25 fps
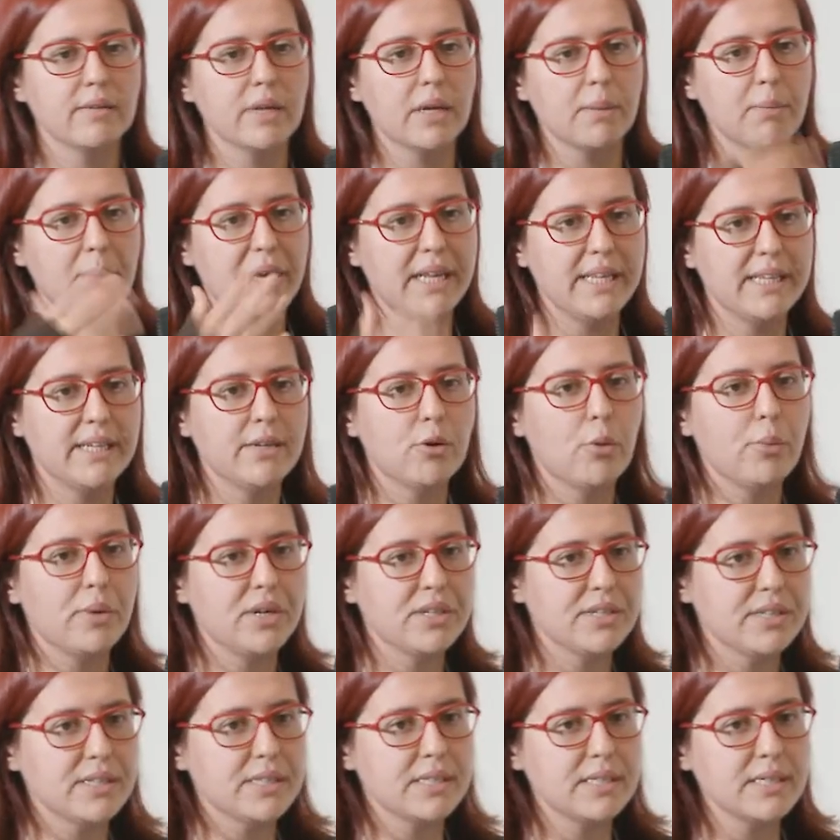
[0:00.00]
many
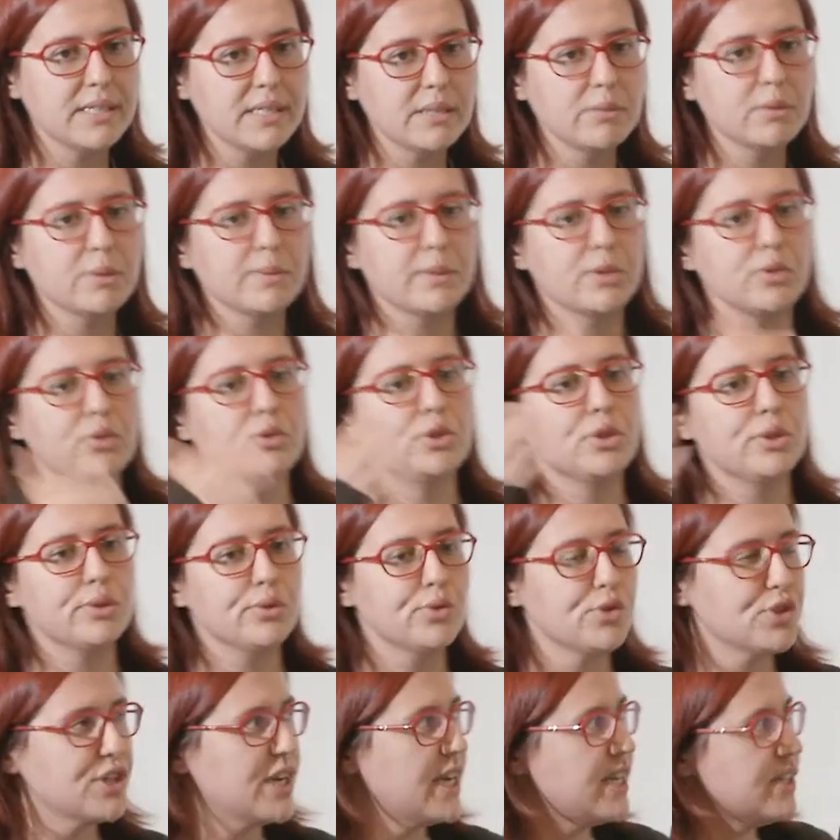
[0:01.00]
operating systems, but you need
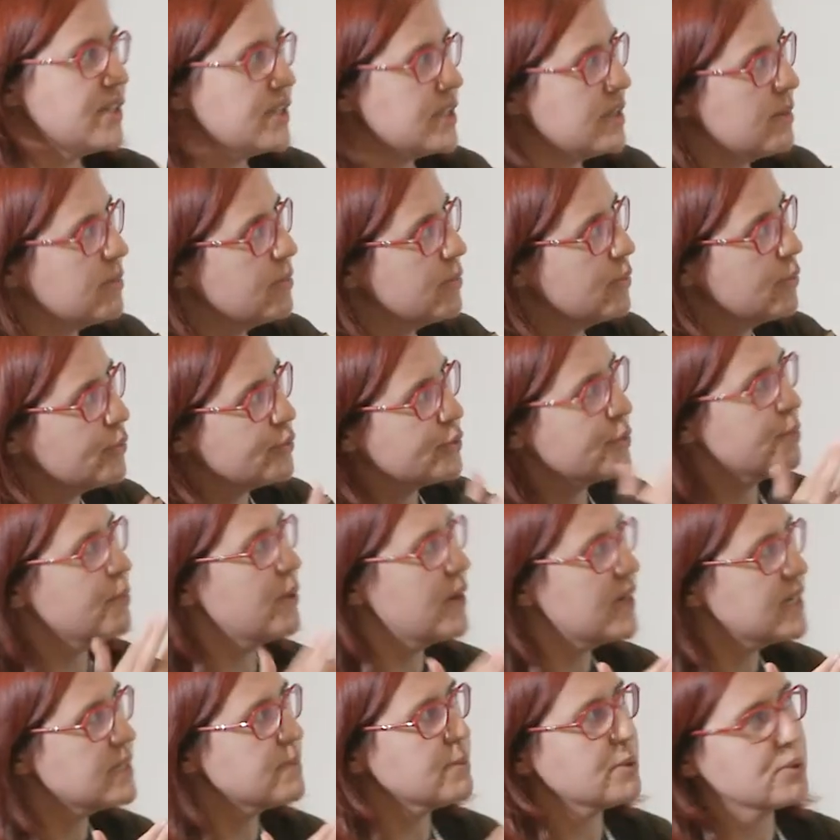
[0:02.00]
to change some of the
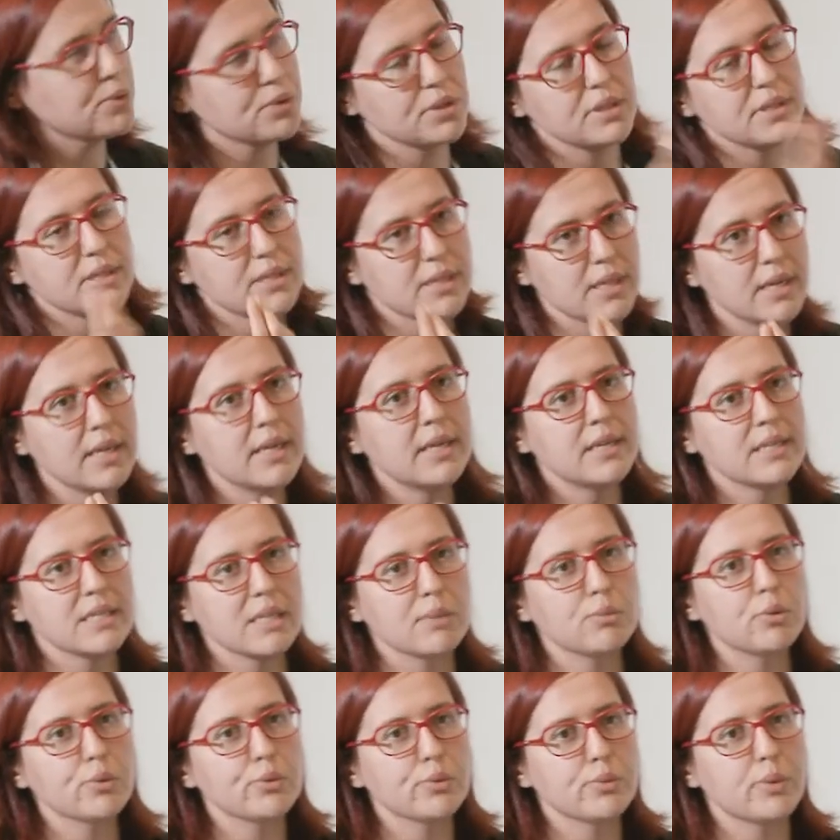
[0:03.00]
parts because
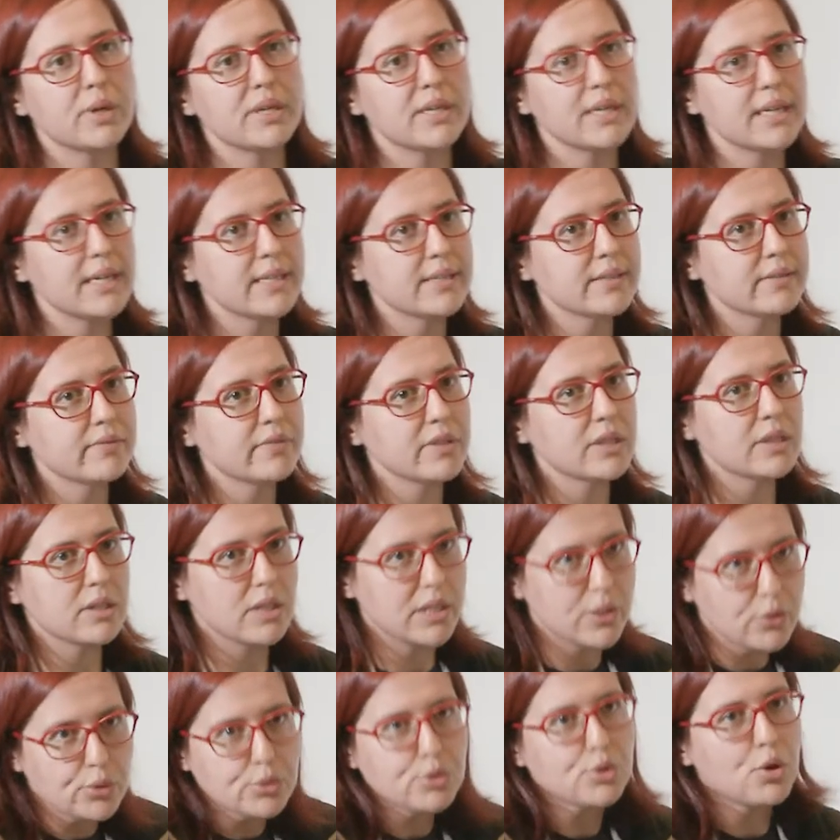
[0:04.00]
some of them are related with
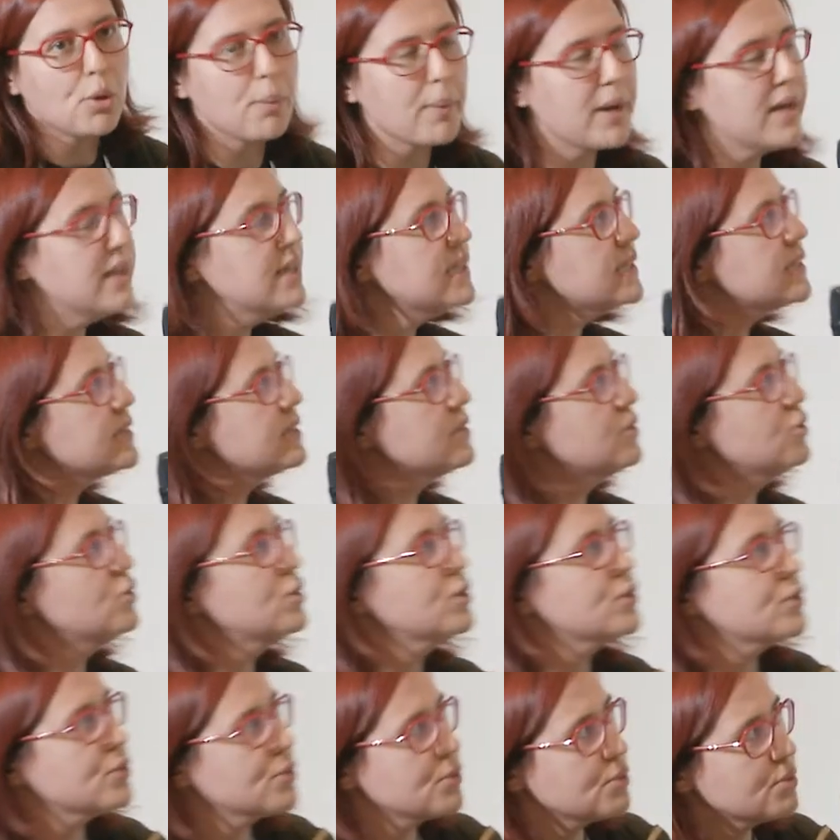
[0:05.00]
Linux commands. You
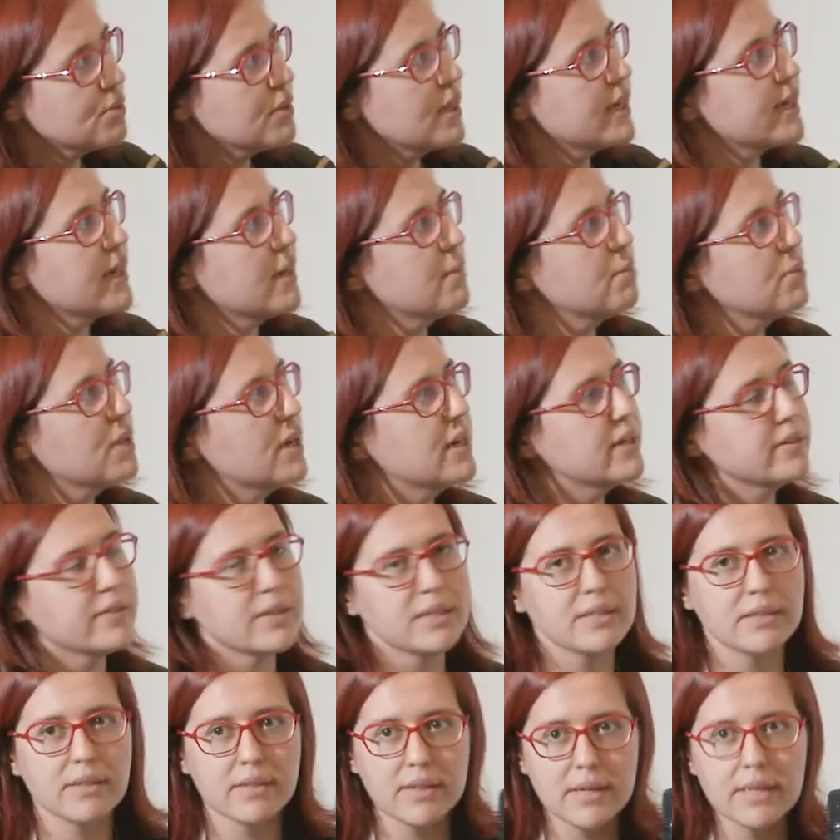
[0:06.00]
need to apply
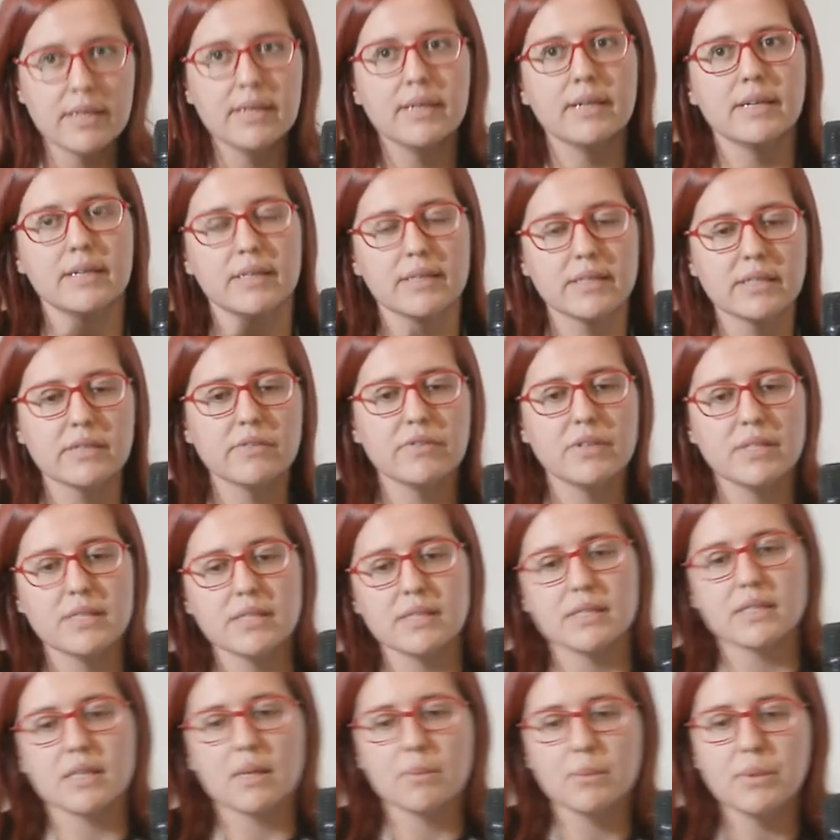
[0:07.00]
them,
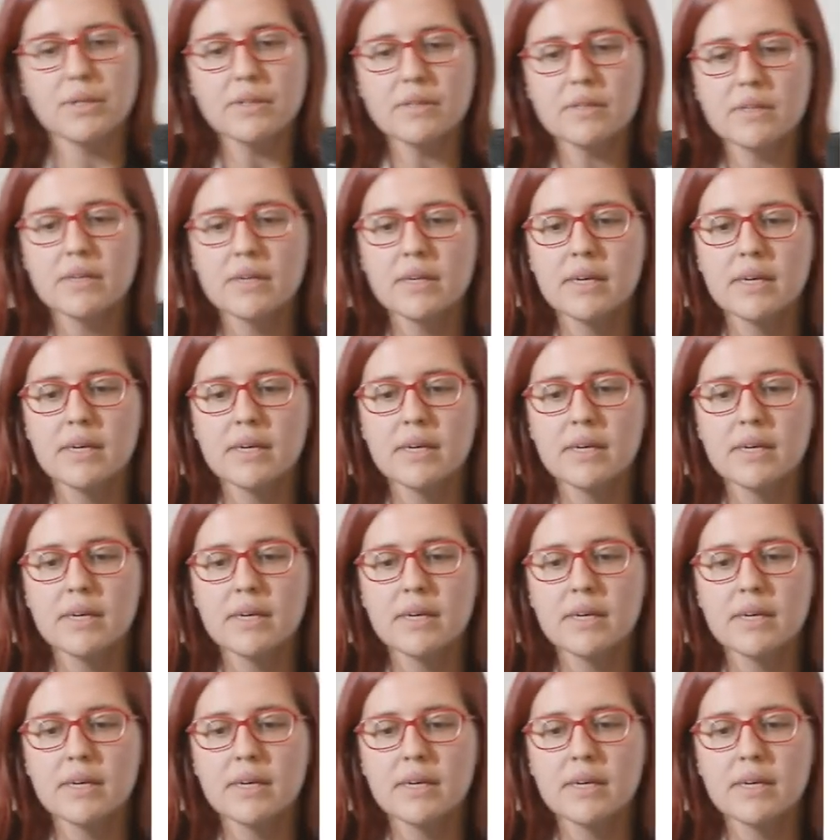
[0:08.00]
twist it a bit.